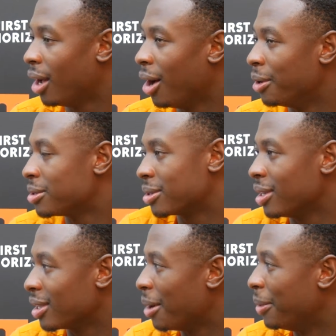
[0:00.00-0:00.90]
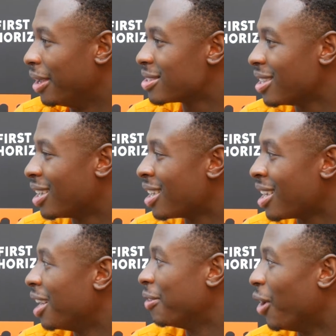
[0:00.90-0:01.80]
Oh, it's
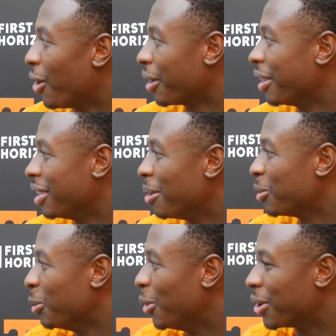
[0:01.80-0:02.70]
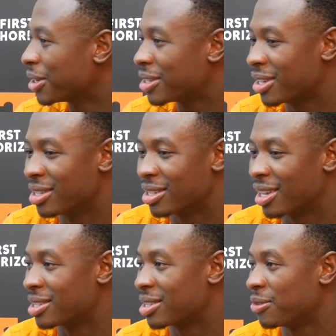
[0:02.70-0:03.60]
not even hard getting up no more,
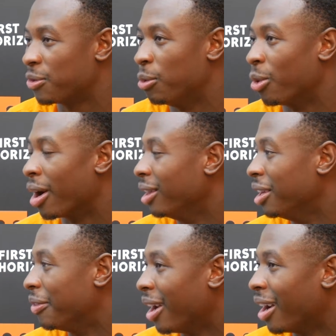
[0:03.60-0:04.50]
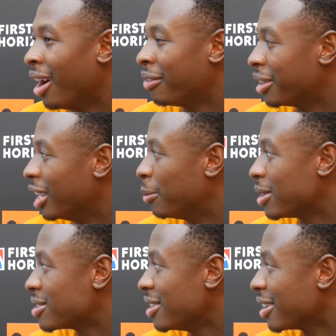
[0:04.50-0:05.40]
because from where I live, I have to get up
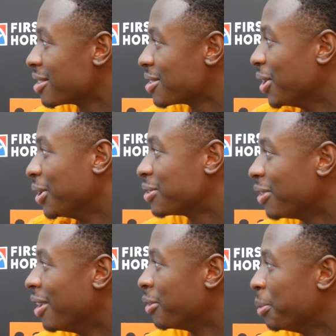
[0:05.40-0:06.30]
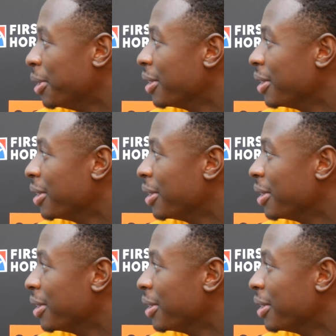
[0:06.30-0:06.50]
at 6, so it's fine with